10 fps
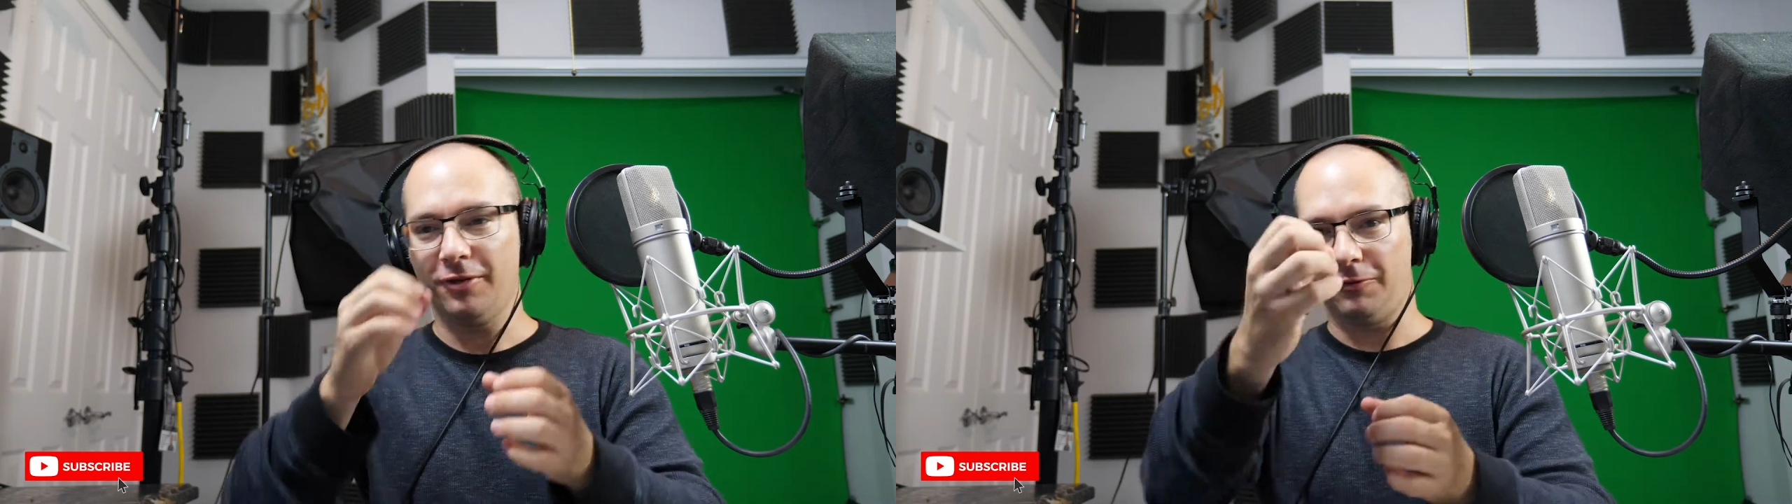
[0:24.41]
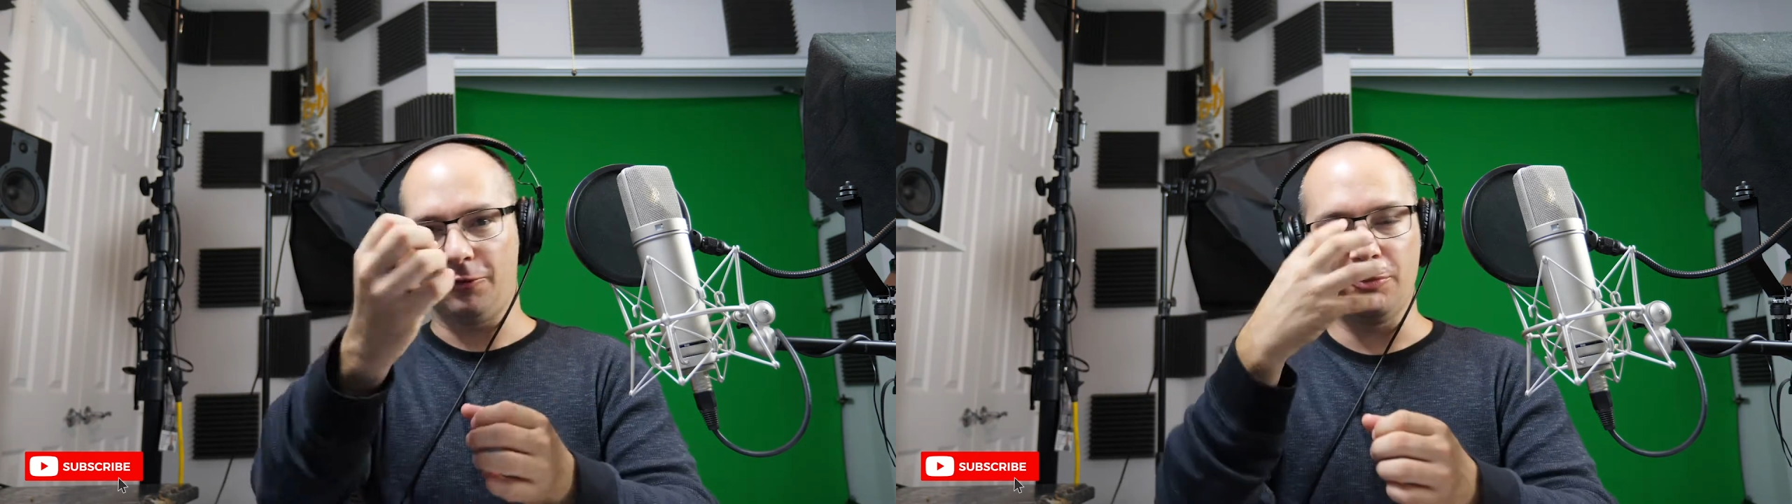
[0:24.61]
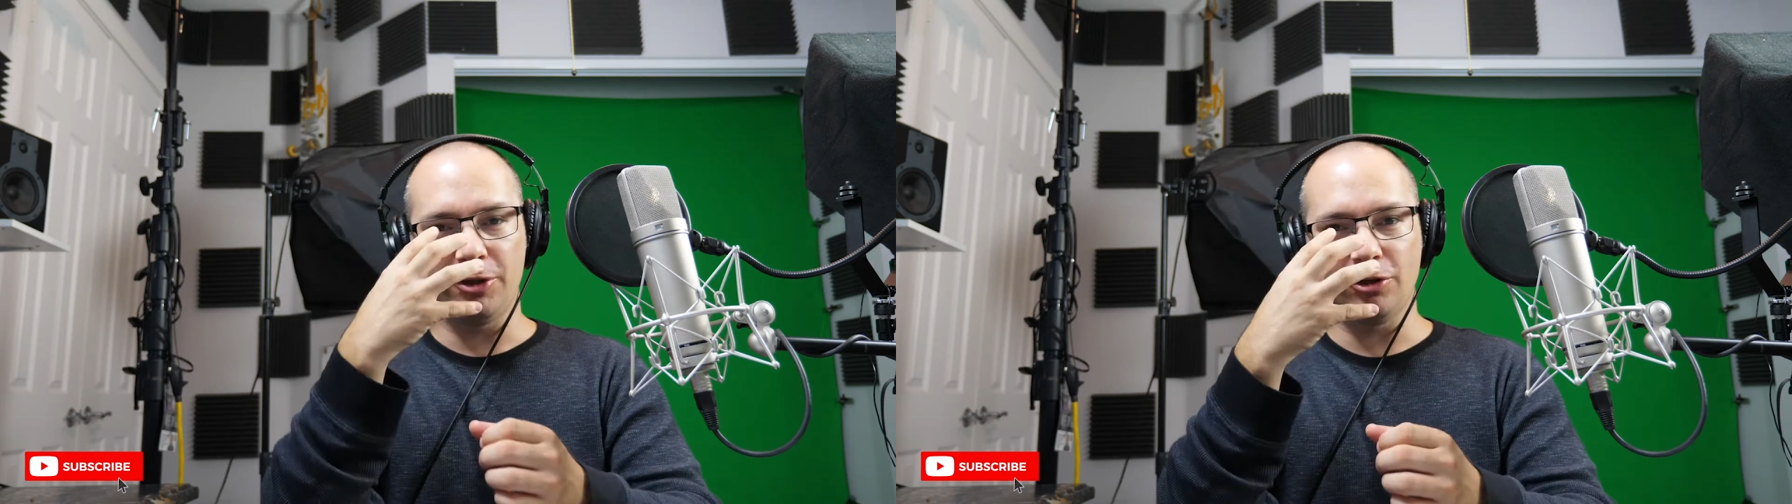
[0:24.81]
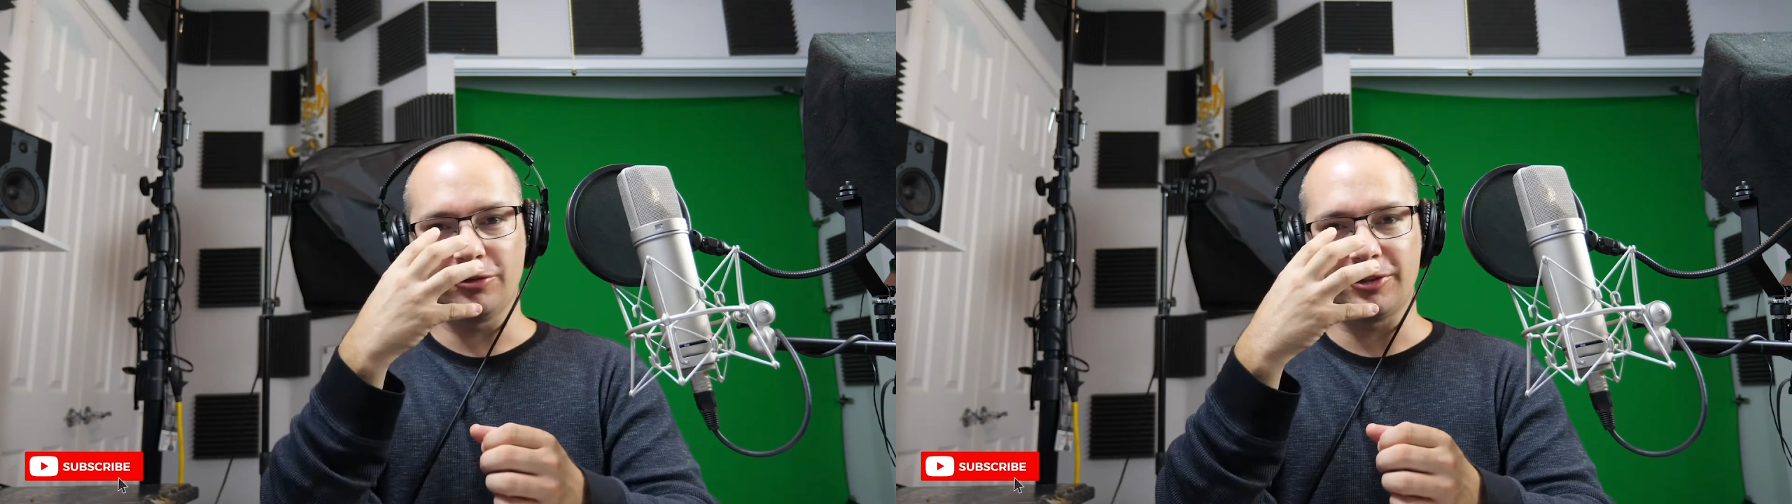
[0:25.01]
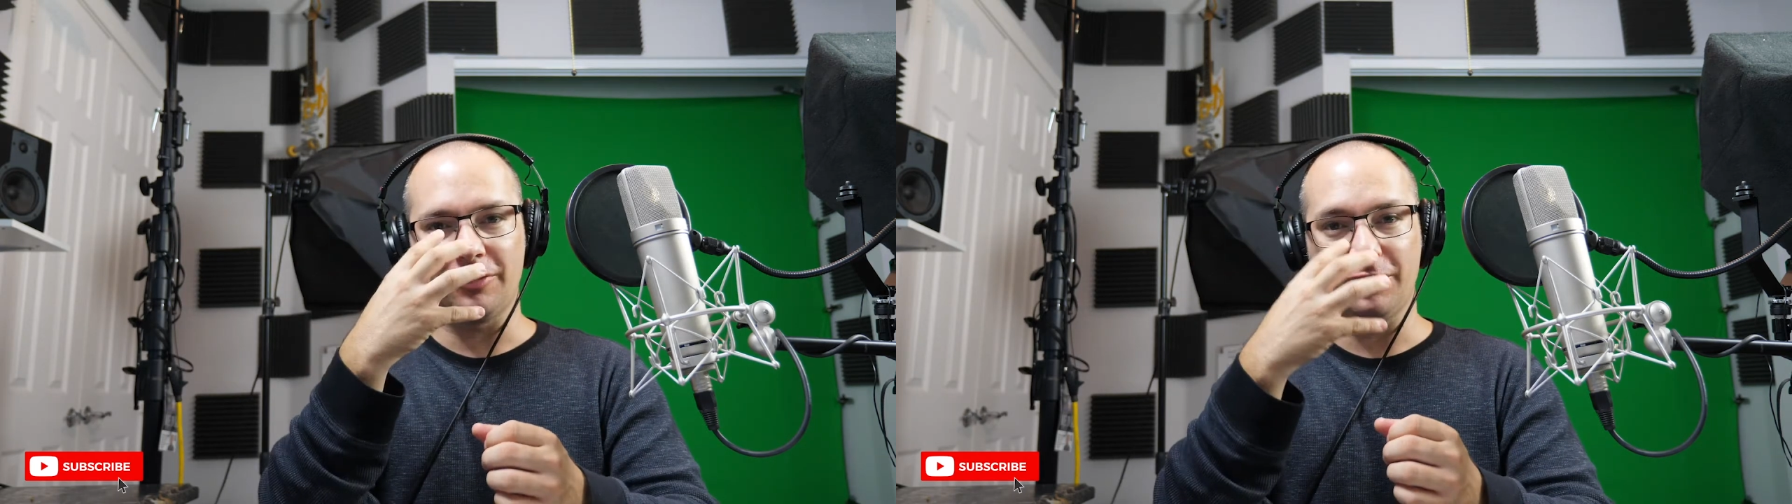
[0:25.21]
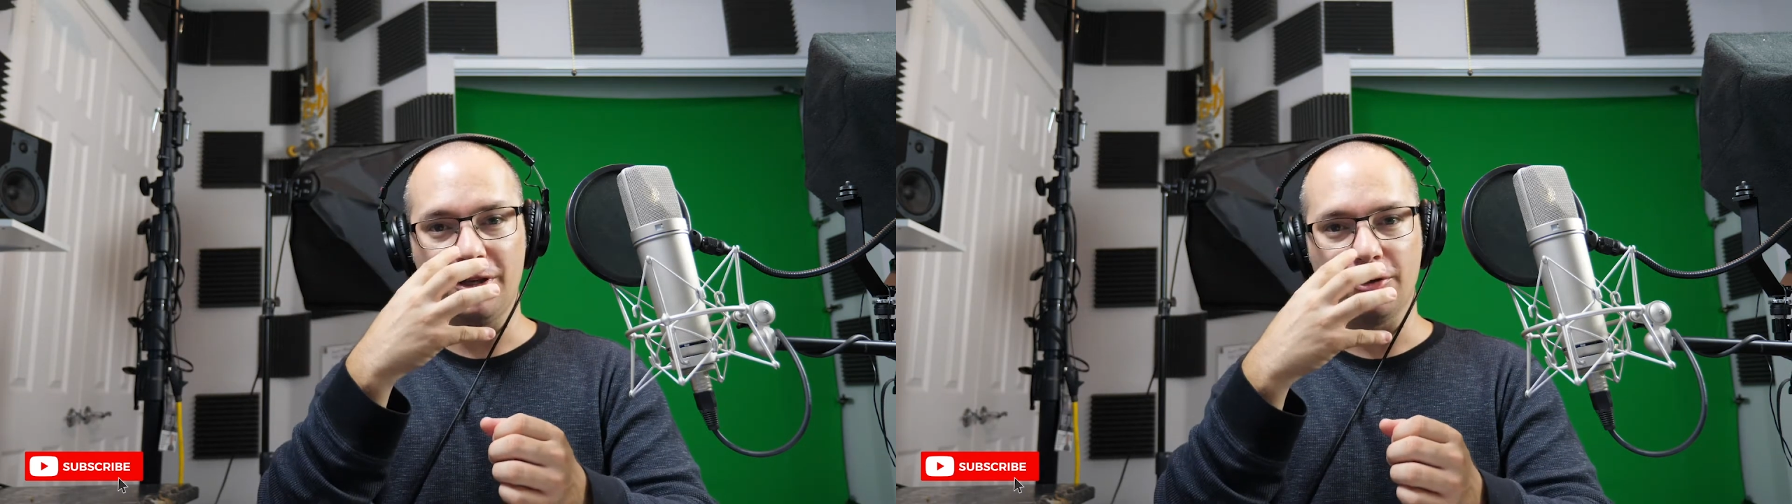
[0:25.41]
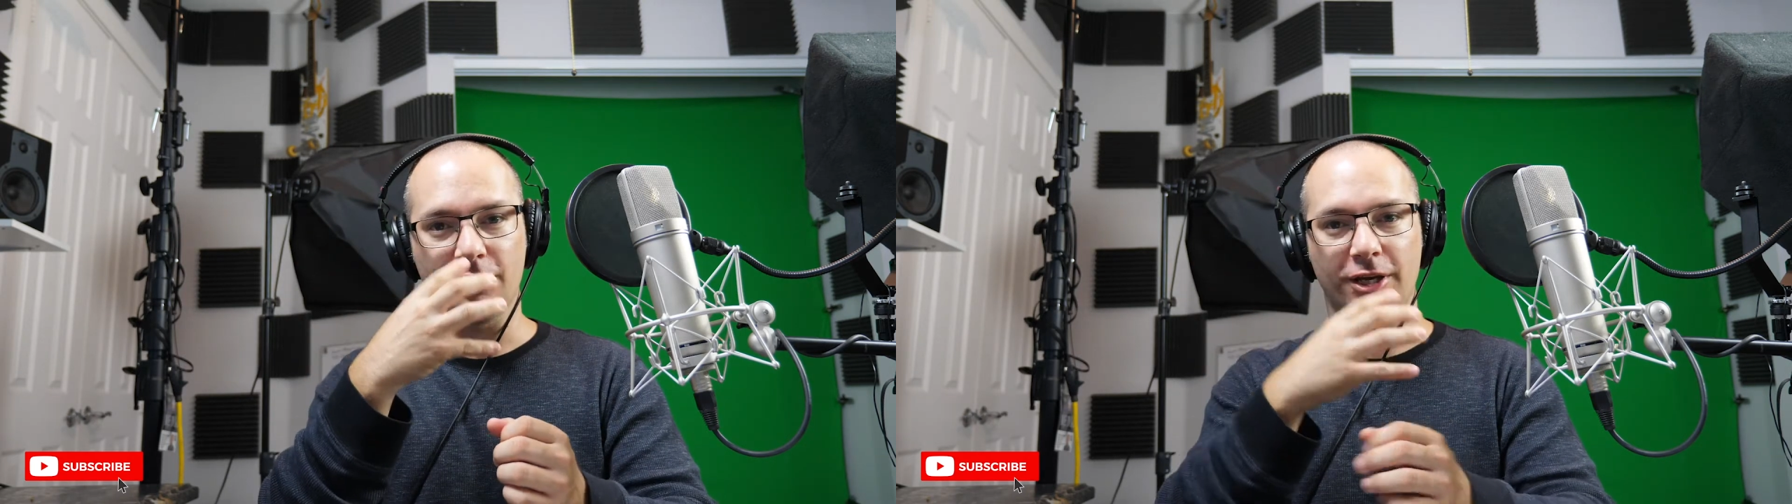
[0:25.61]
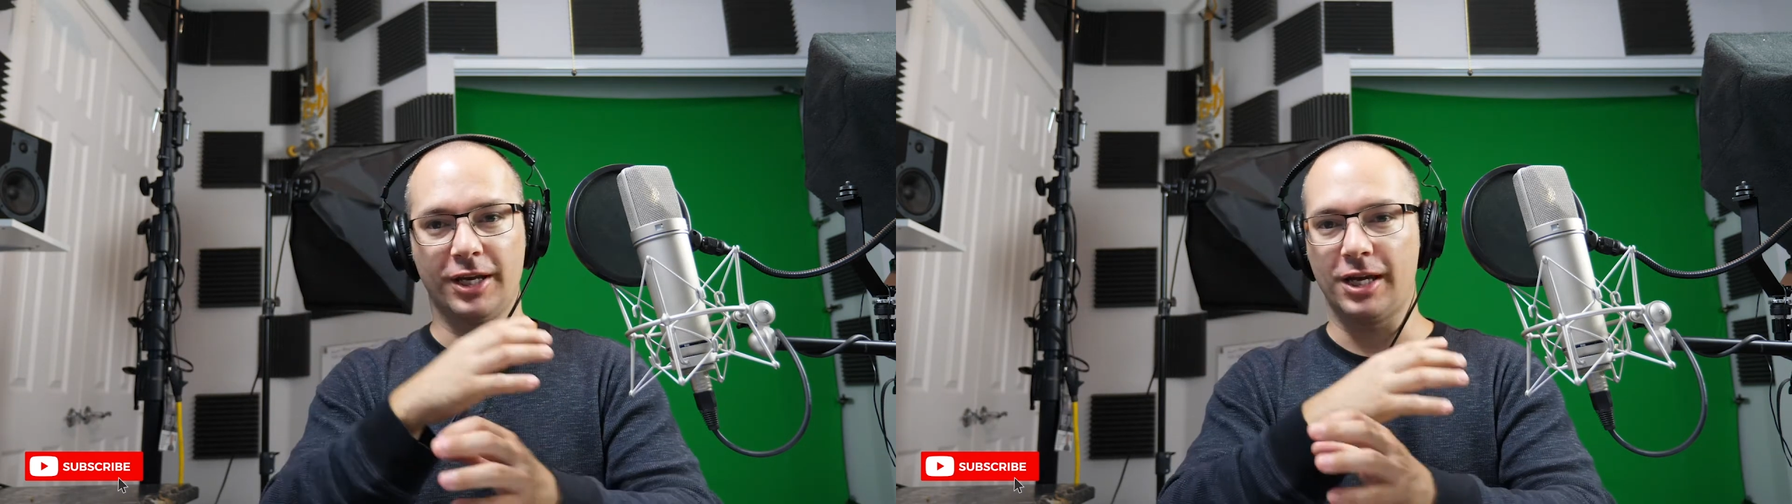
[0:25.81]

filming yourself here